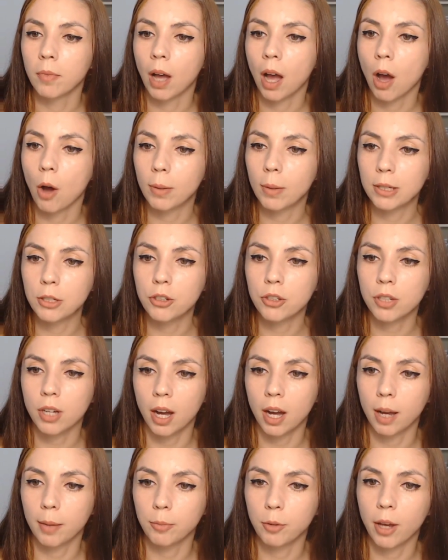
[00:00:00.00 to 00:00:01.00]
how much
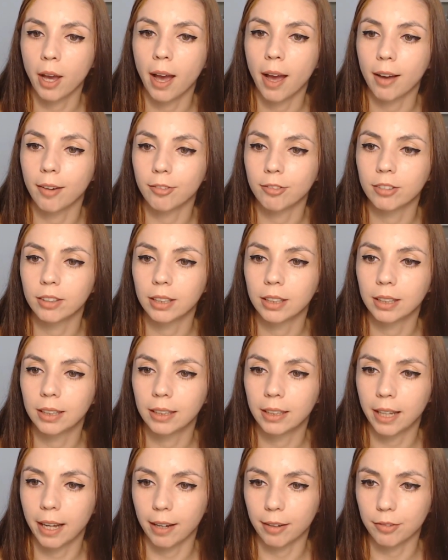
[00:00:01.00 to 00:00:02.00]
time you have
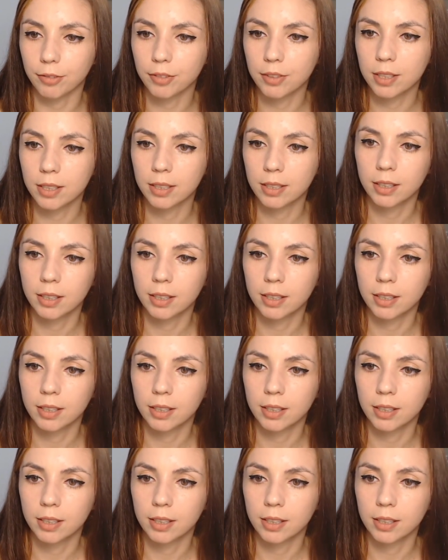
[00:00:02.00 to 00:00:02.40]
left.